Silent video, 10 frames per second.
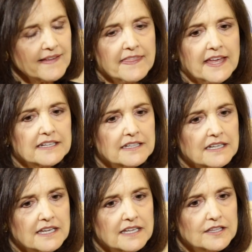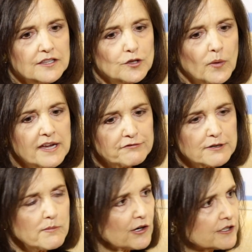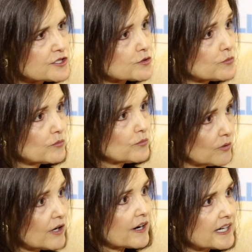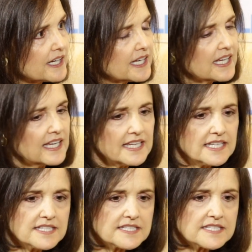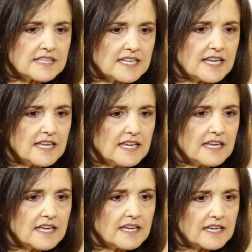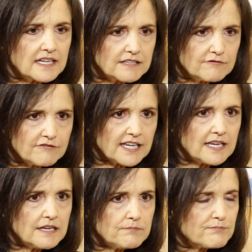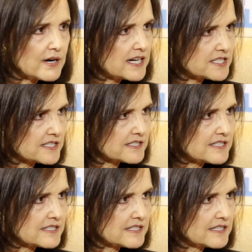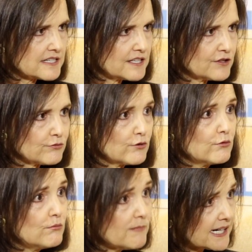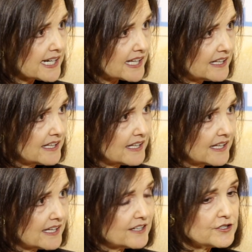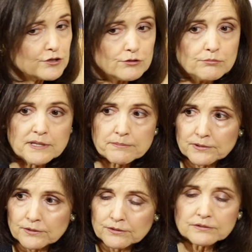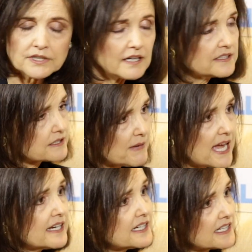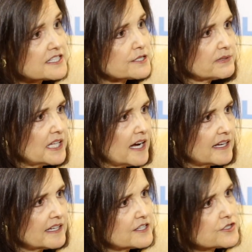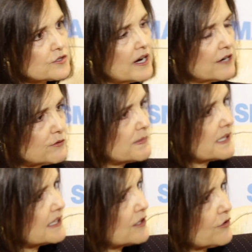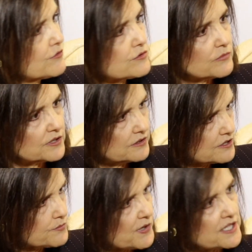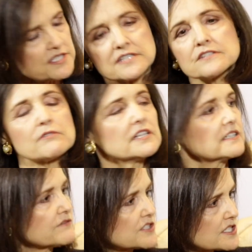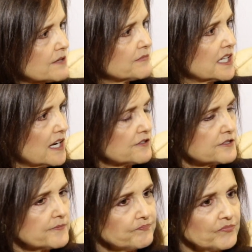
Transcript: then the way free markets work is they convey prices through money to people, demand and supply. So everybody knows what this price is relative to something else.